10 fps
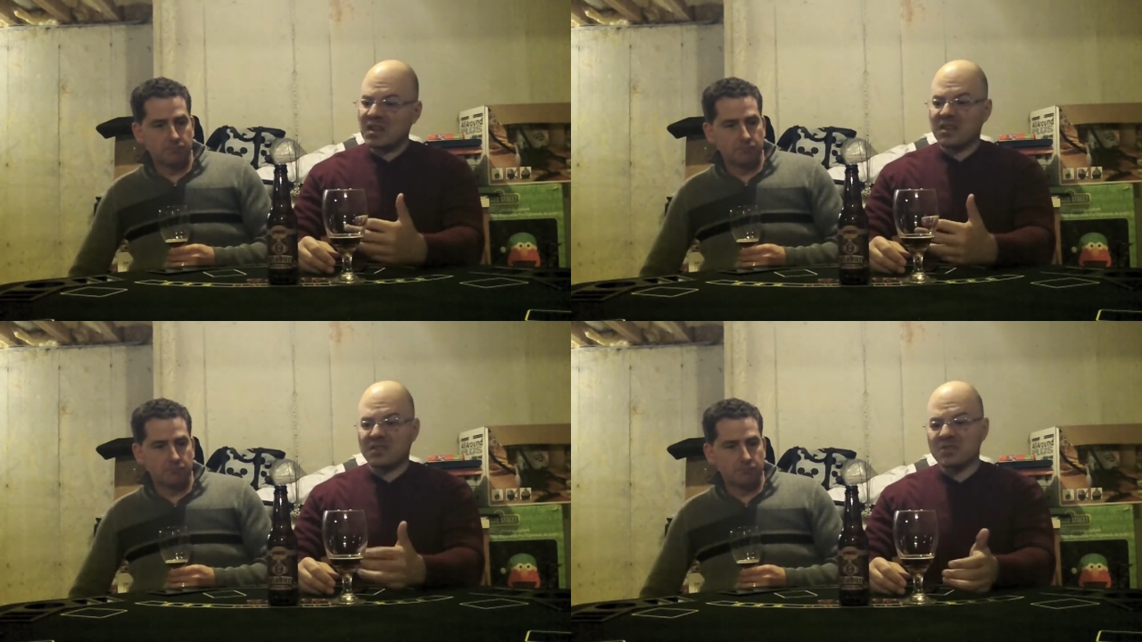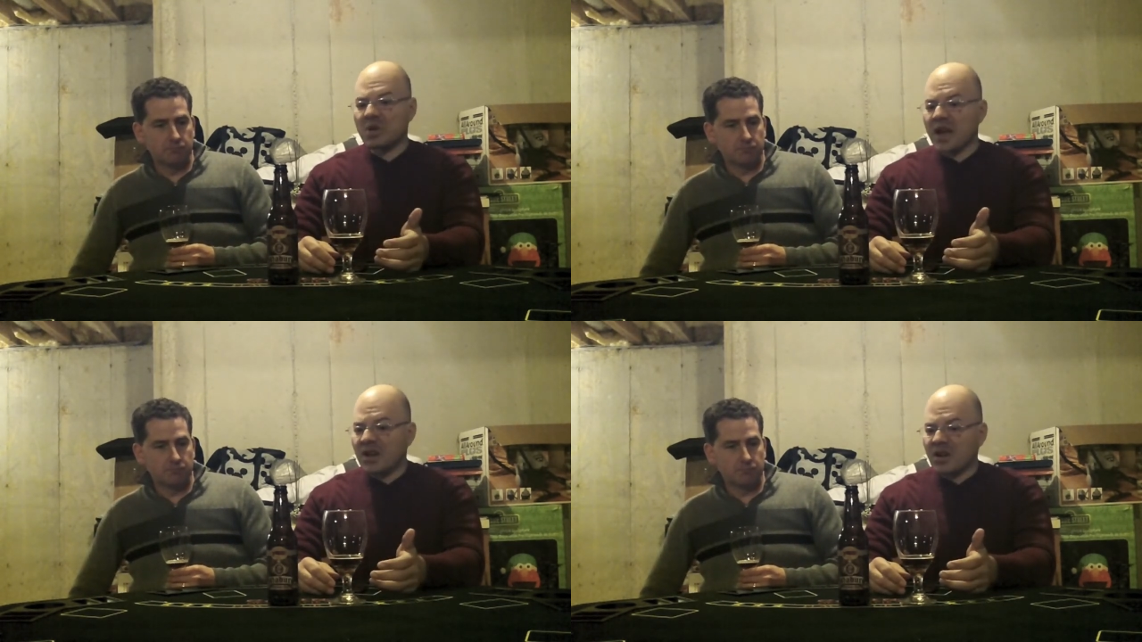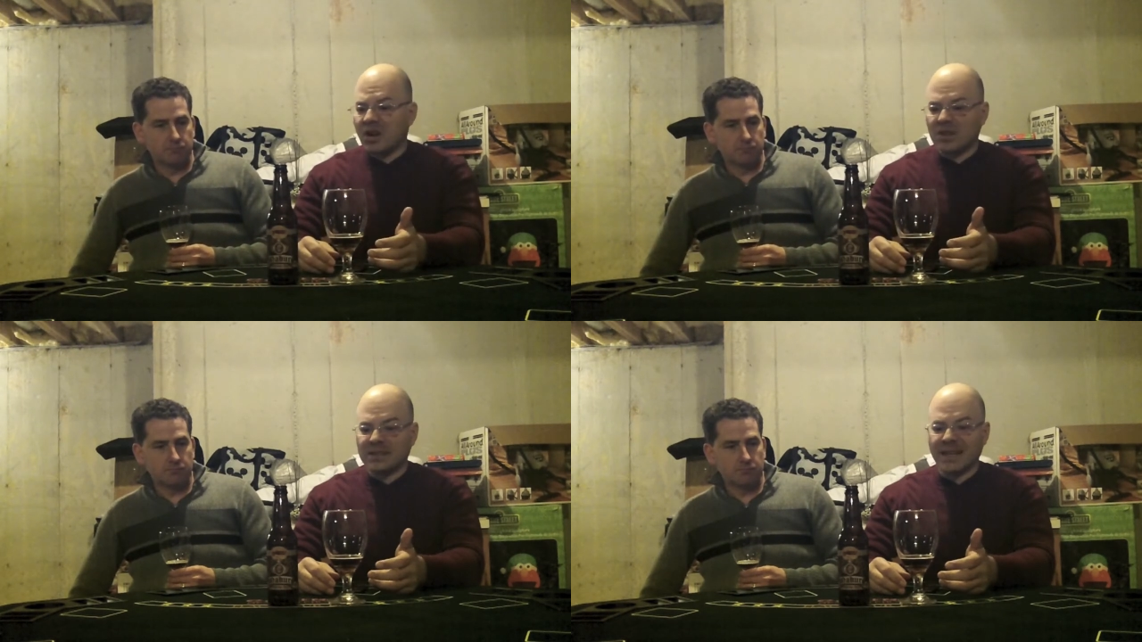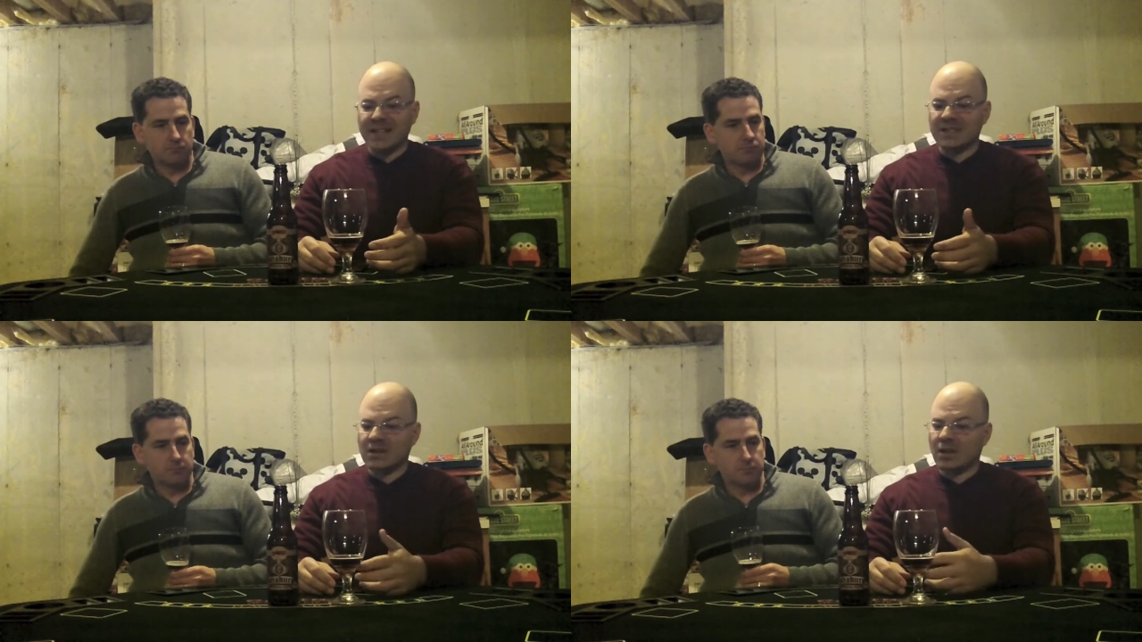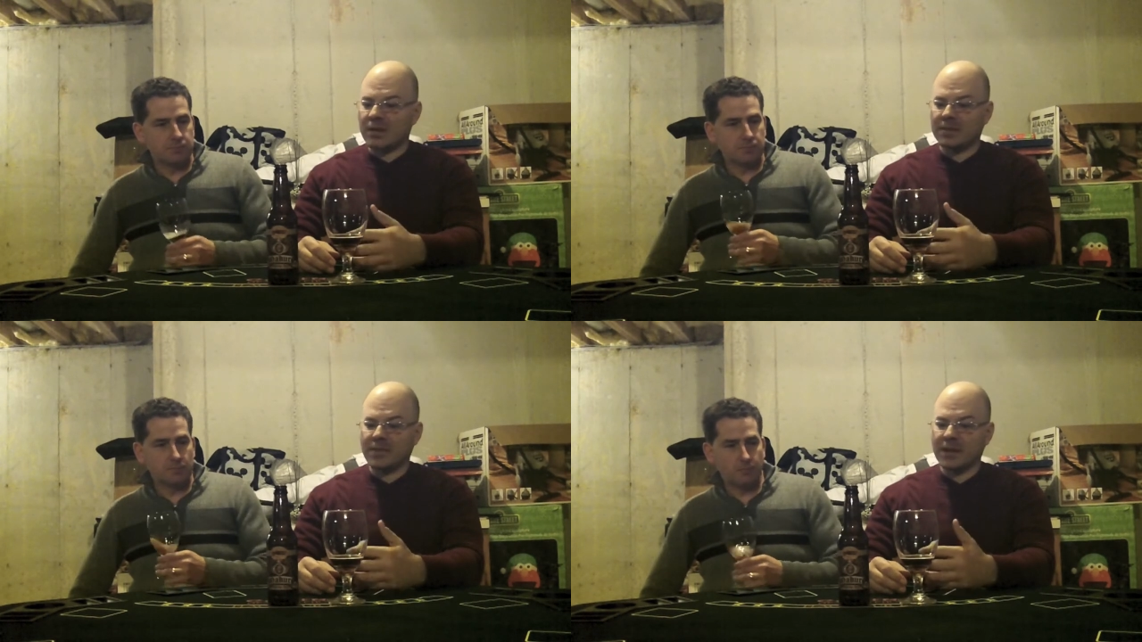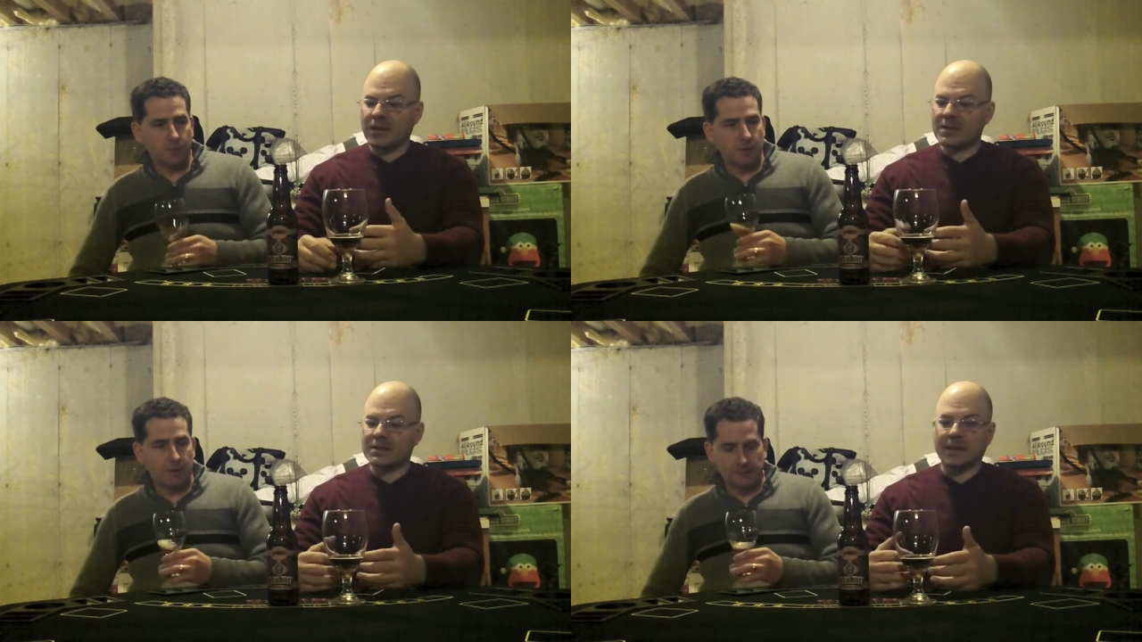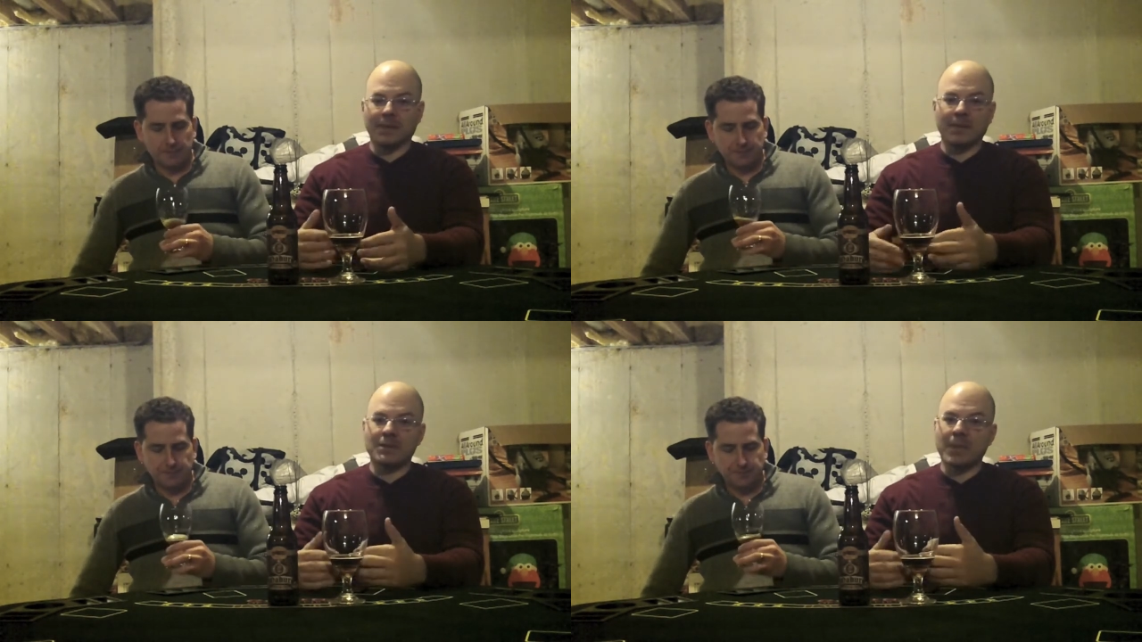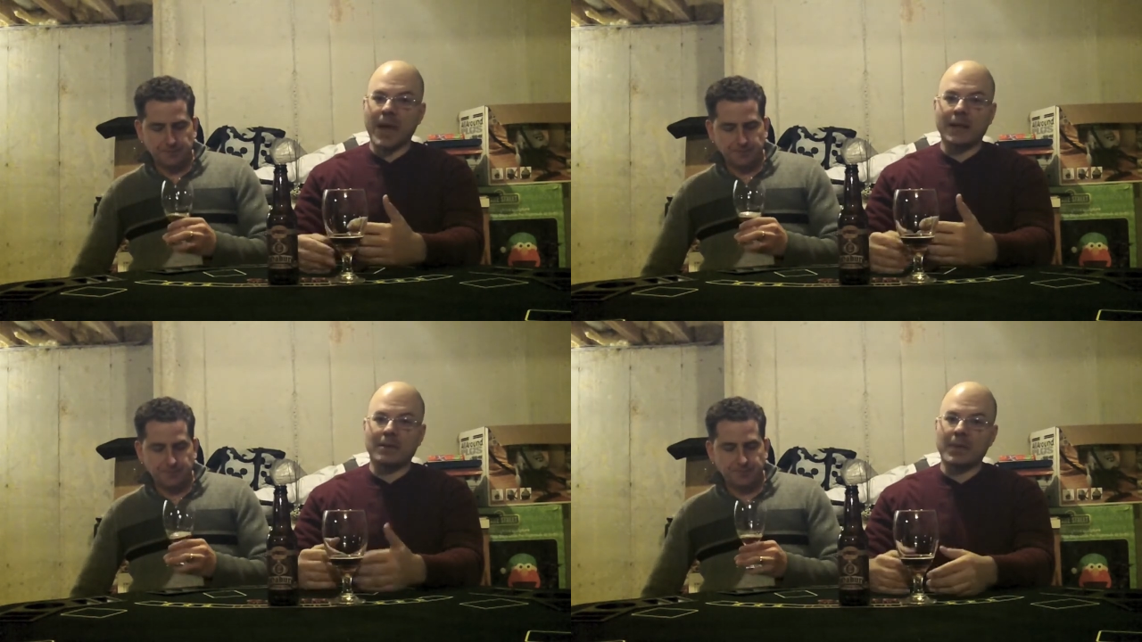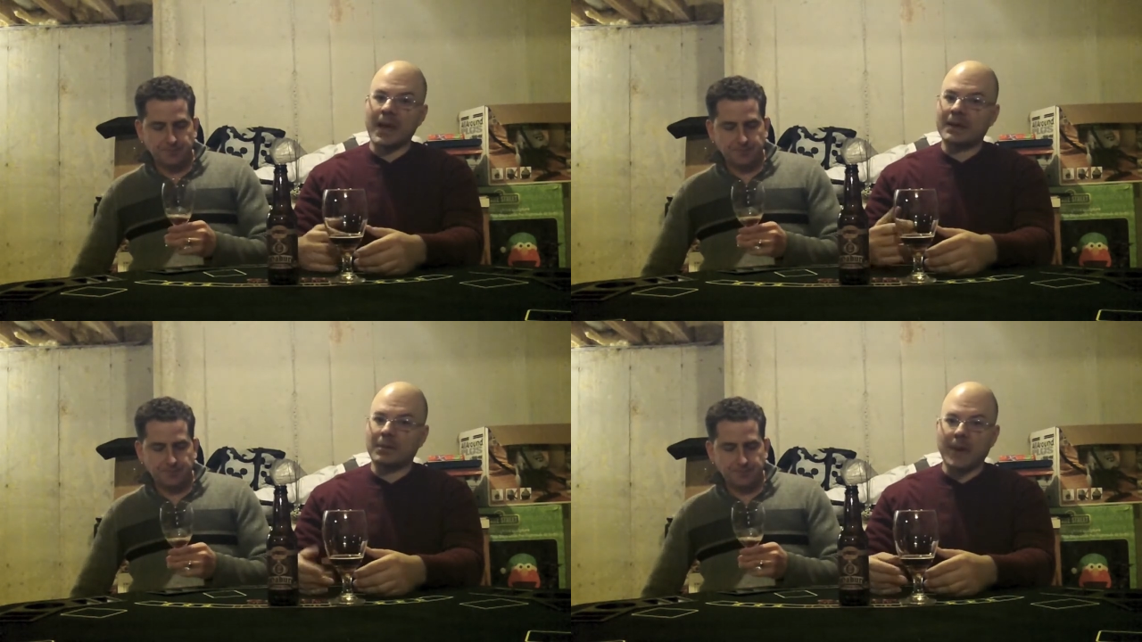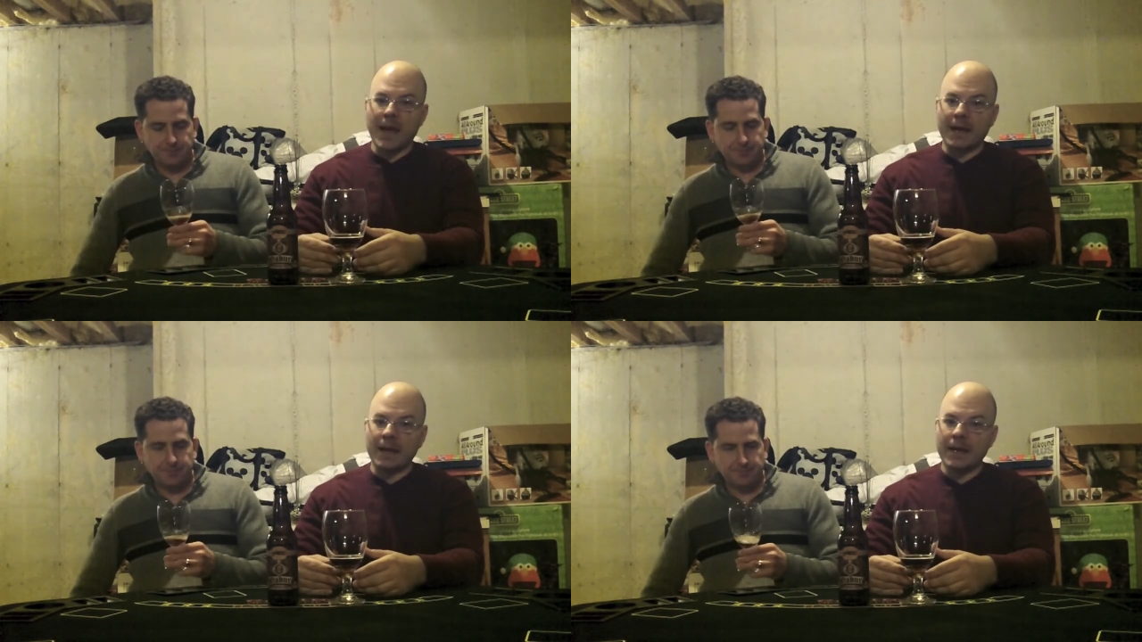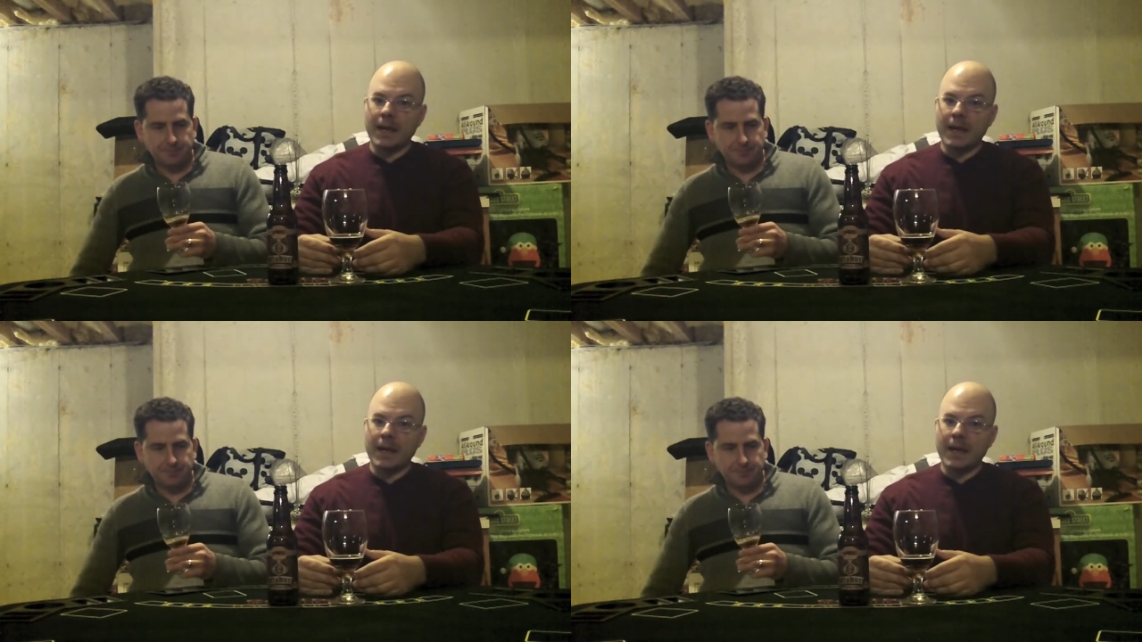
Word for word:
Speaker 1: There's no alcohol taste at all in it, man. You could slam these back to back to back,